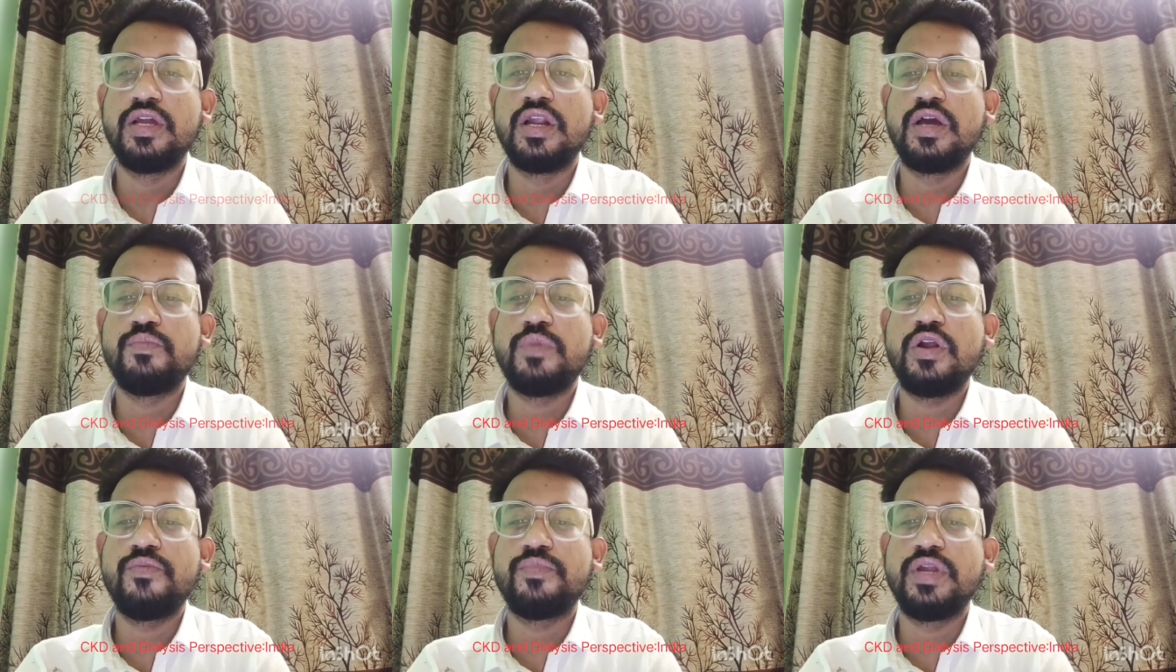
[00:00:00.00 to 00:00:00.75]
The
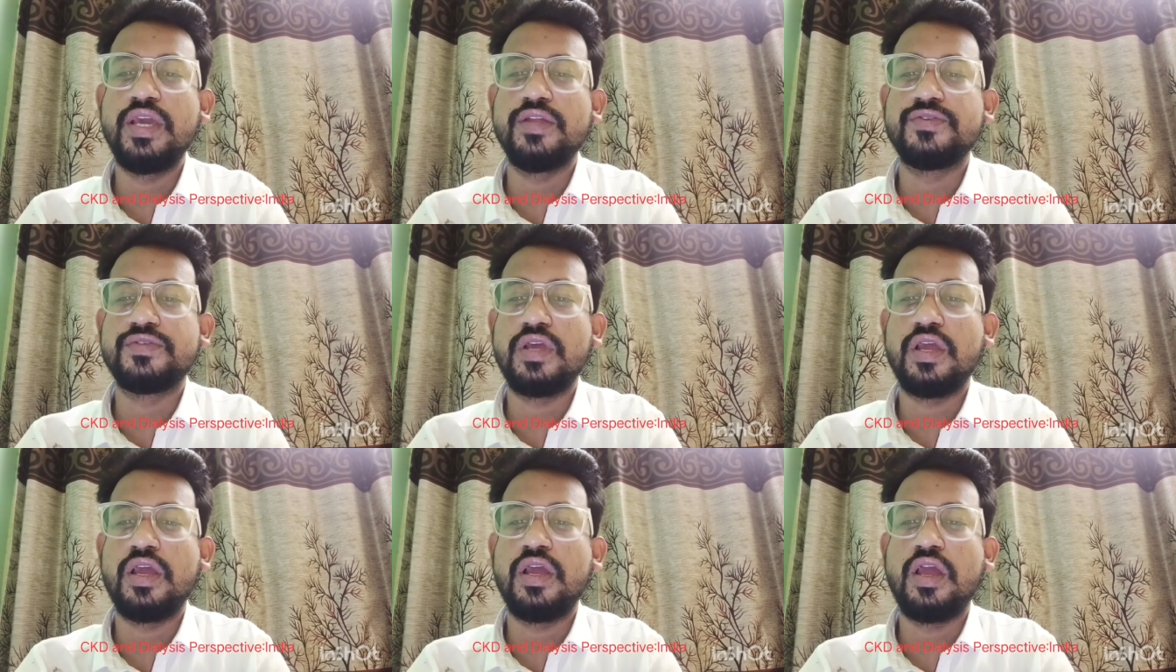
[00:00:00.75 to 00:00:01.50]
number of
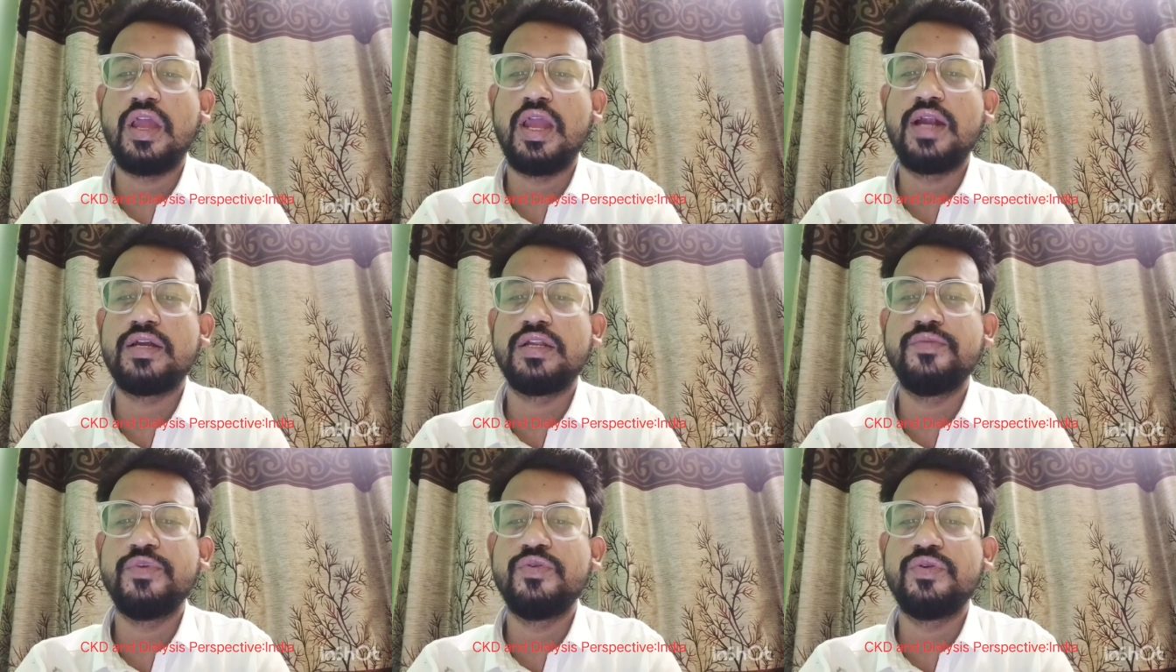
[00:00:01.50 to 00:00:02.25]
deaths
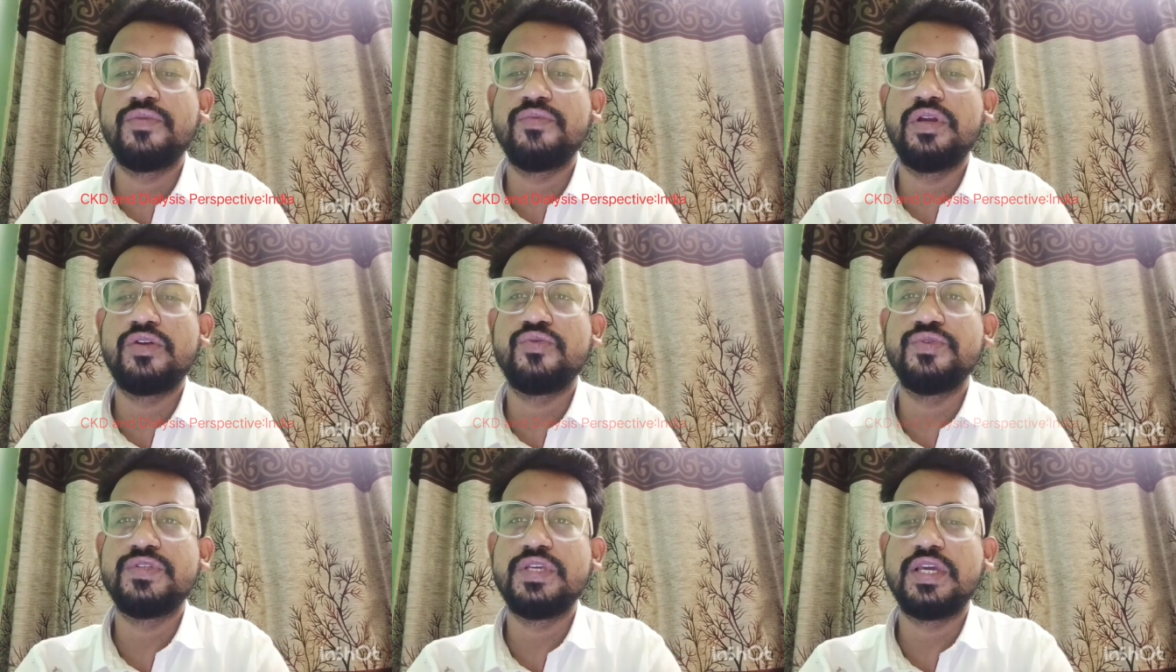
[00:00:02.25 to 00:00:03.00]

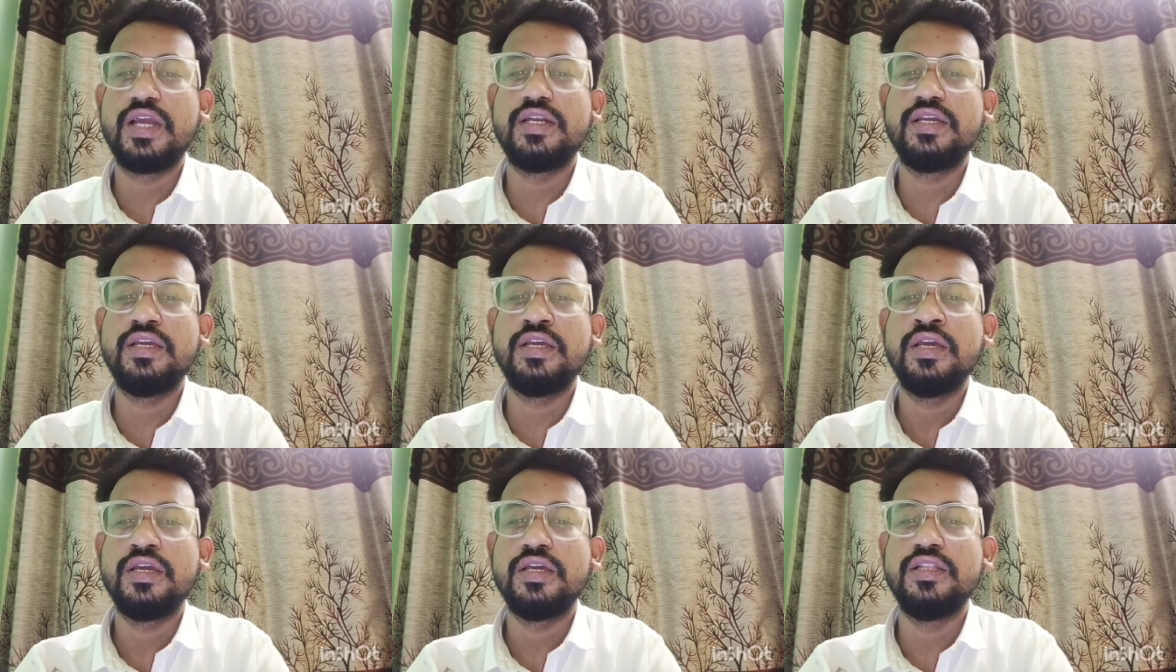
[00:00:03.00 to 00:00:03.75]
attributable to
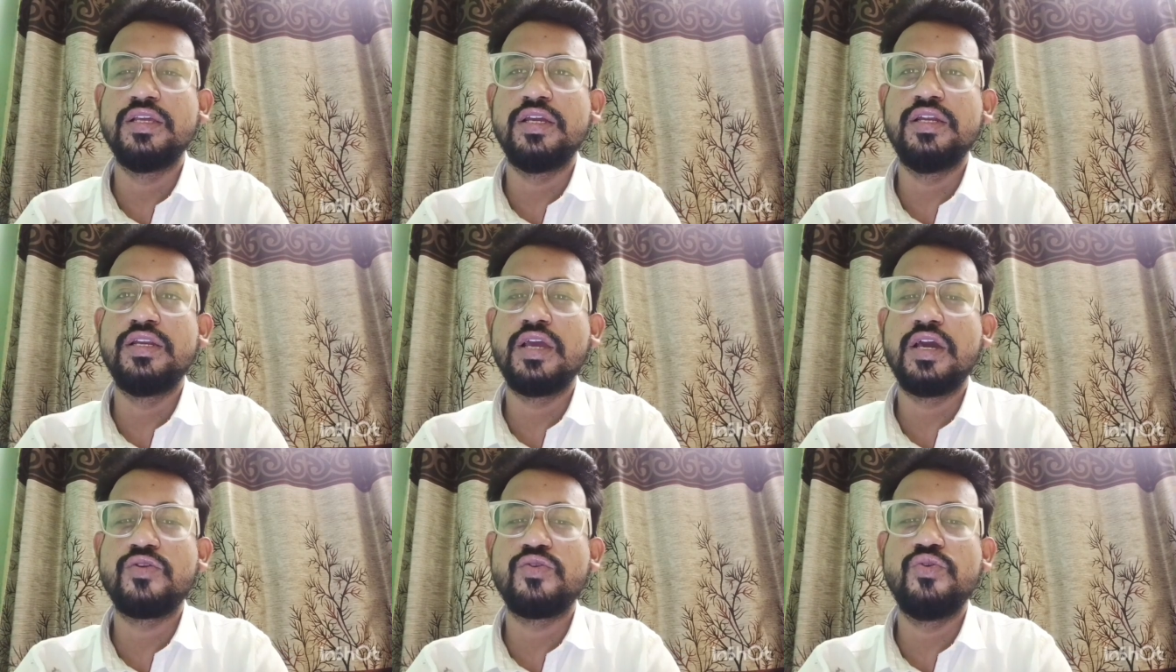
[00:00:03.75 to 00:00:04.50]
CKD in
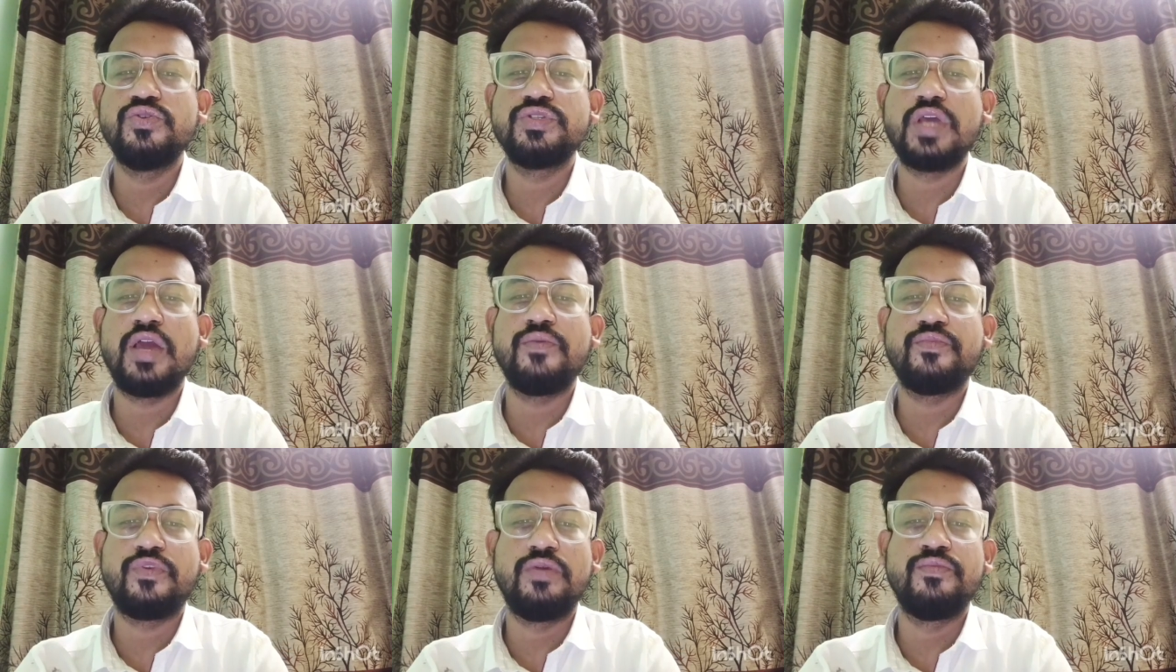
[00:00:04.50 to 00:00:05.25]
India
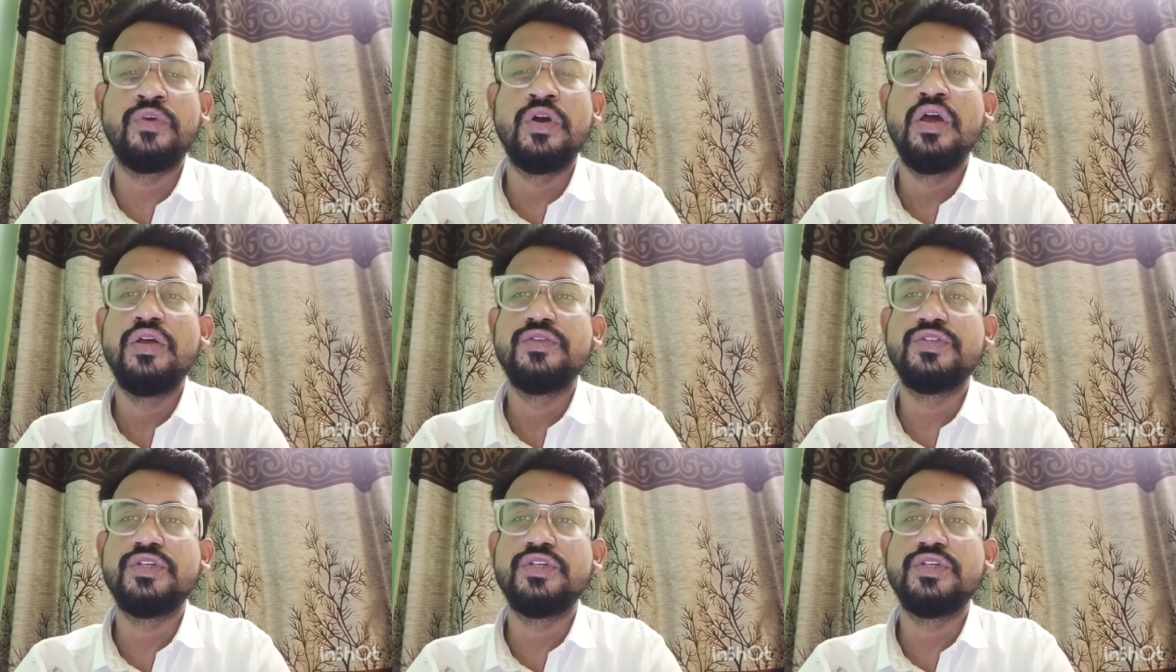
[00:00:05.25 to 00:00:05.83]
rose from